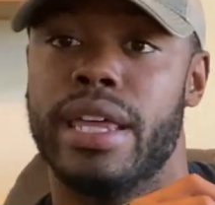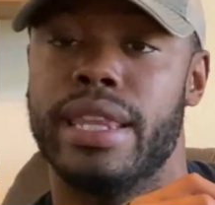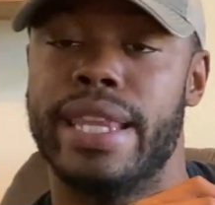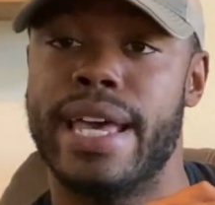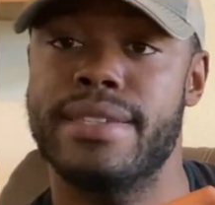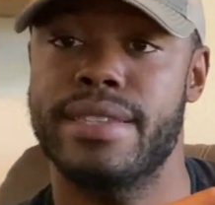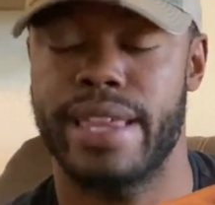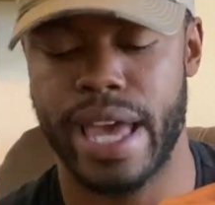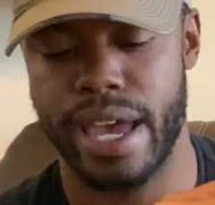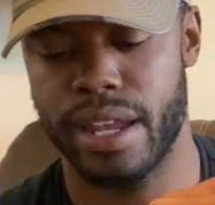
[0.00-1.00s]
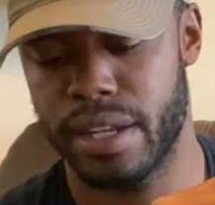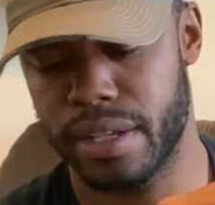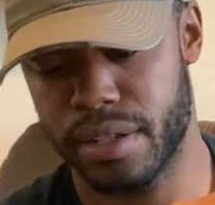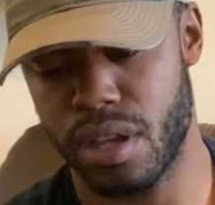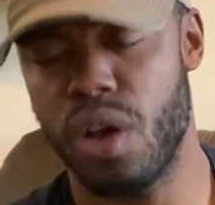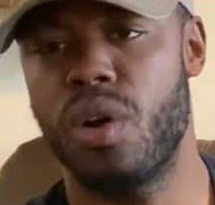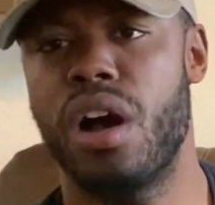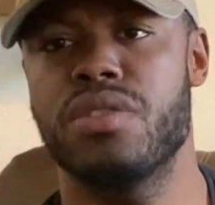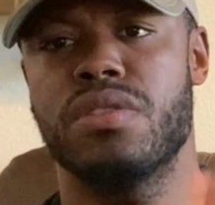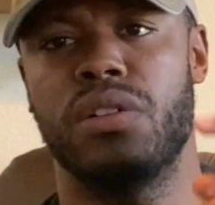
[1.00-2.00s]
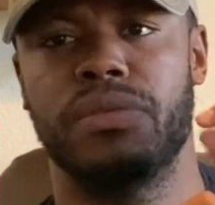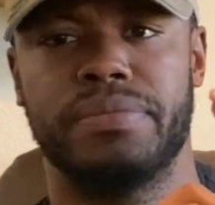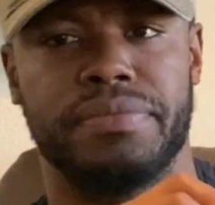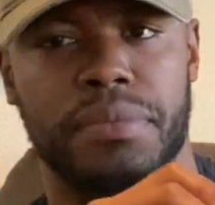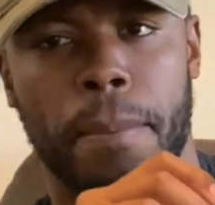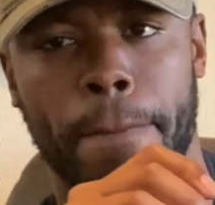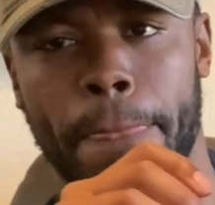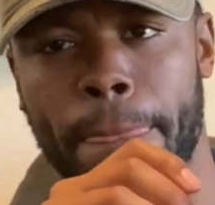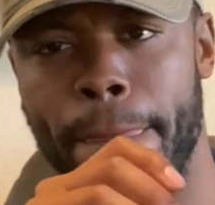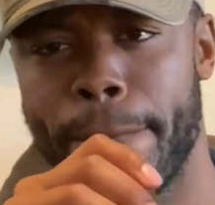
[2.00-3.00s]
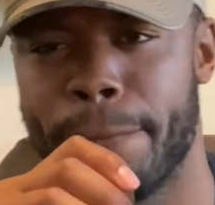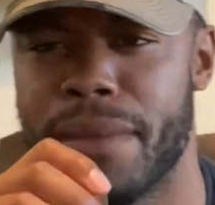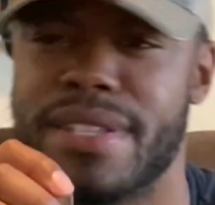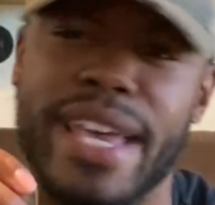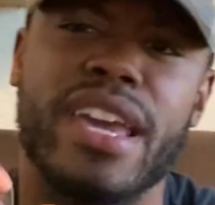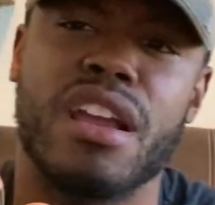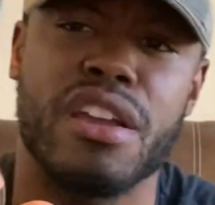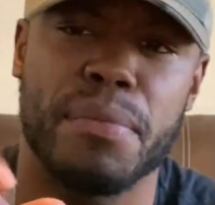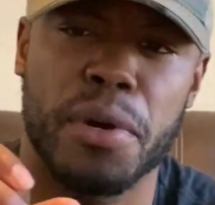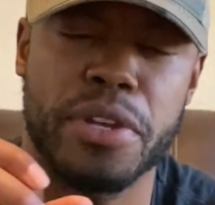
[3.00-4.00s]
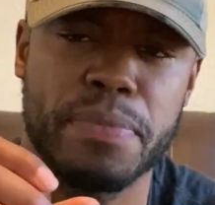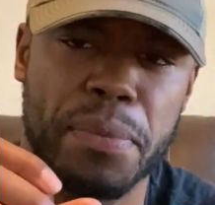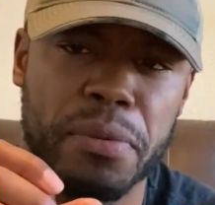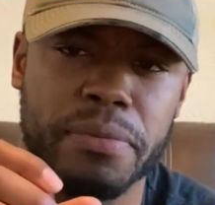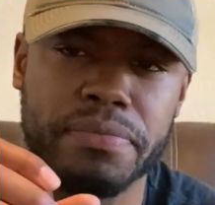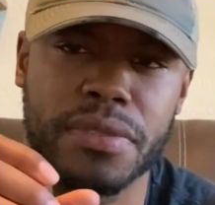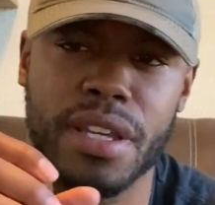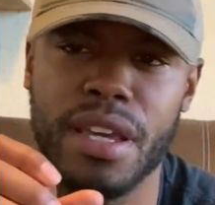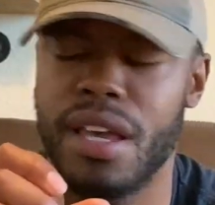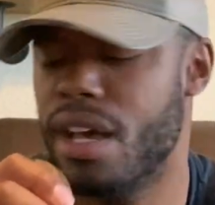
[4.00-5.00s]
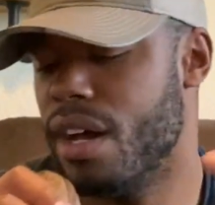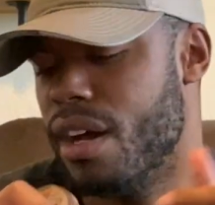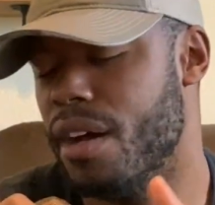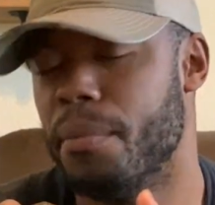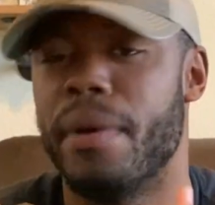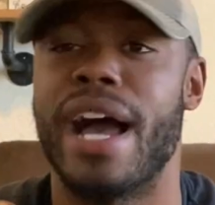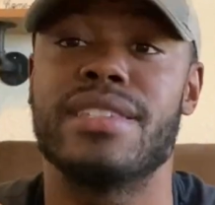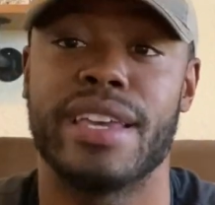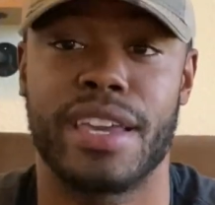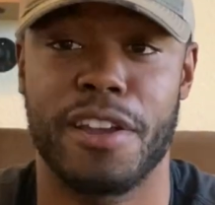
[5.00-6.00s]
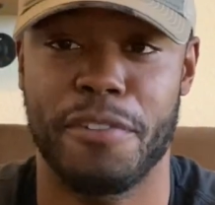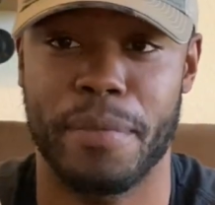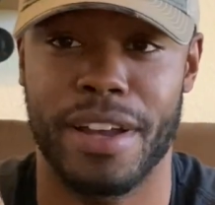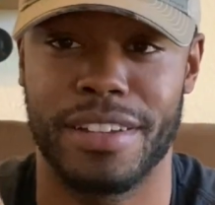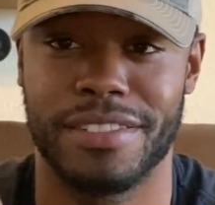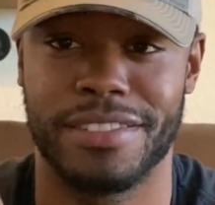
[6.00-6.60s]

that's that. Oh, also, take care of your boas, people. I take care of mine,